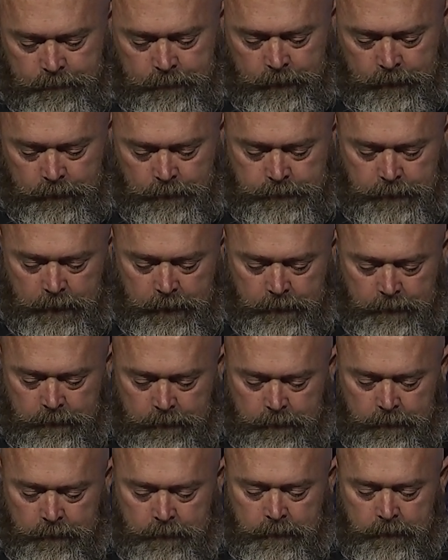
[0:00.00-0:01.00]
but also
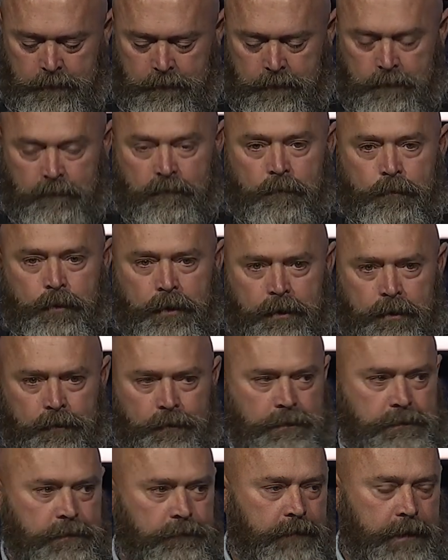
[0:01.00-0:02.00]
for putting
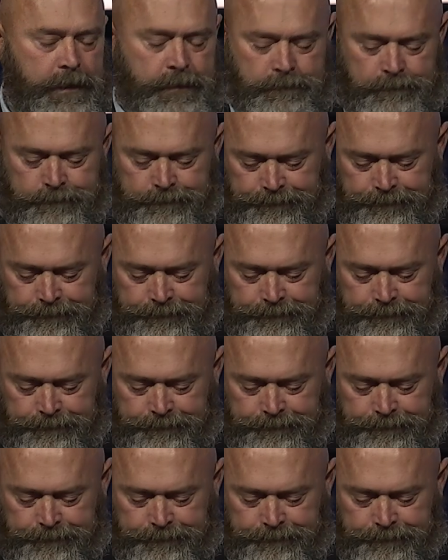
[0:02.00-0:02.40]
on this event.